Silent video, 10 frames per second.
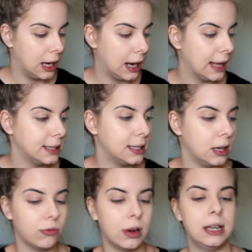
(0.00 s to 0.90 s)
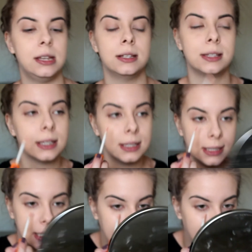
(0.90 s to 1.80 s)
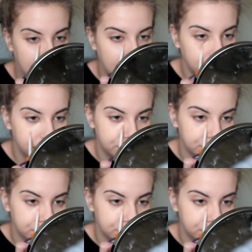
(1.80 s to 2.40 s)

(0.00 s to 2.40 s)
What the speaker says: Lasting Radiance Concealer,